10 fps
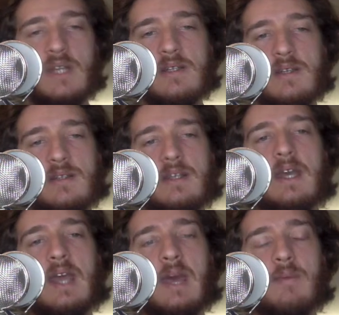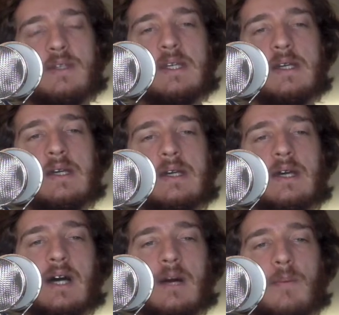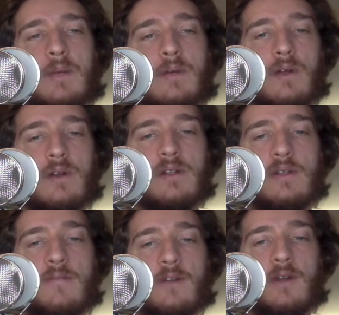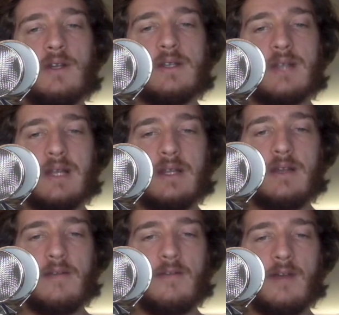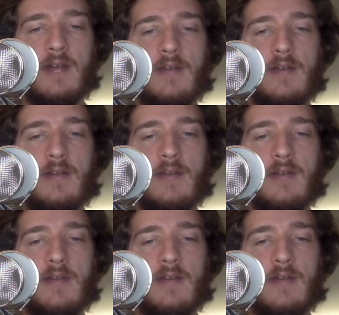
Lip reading: It does say empty, but you'll notice the font is slightly different.